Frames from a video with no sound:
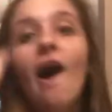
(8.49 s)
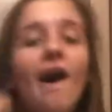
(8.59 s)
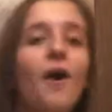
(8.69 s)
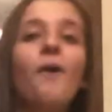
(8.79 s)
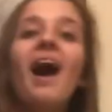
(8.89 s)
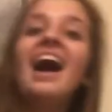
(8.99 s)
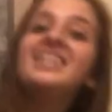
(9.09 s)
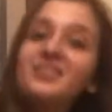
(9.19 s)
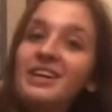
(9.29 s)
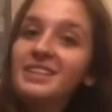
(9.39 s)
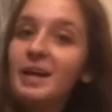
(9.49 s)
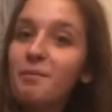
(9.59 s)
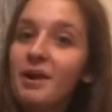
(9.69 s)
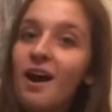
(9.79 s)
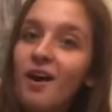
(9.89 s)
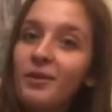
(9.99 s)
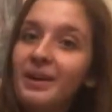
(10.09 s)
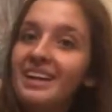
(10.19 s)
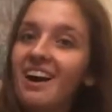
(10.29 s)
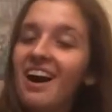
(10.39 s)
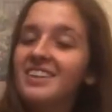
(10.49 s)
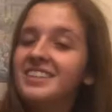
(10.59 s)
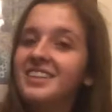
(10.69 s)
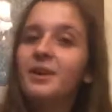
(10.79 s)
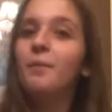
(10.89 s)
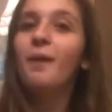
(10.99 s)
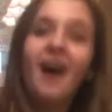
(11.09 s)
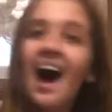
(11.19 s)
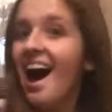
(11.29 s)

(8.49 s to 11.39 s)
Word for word: Oh, I dressed up in a Halloween costume.